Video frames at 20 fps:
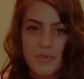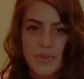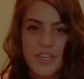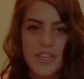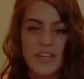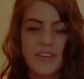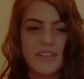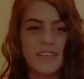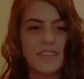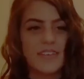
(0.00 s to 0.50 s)

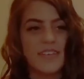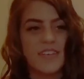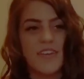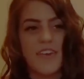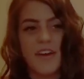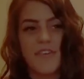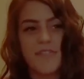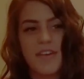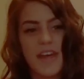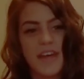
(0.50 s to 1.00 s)
because
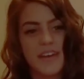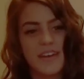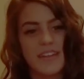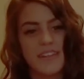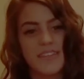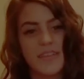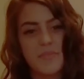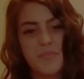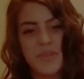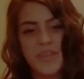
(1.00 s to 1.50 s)
I read
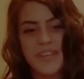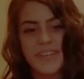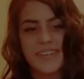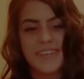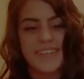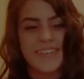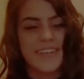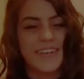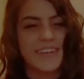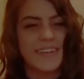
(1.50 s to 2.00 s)
in some
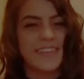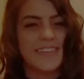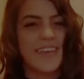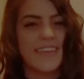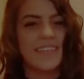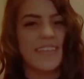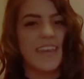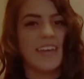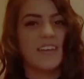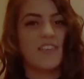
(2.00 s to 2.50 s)
places that it
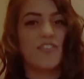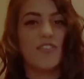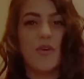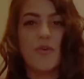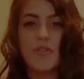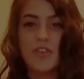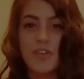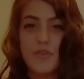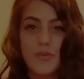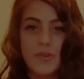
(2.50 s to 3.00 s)
said
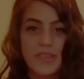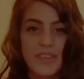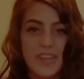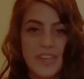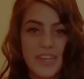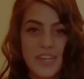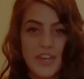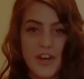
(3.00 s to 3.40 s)
don't use it,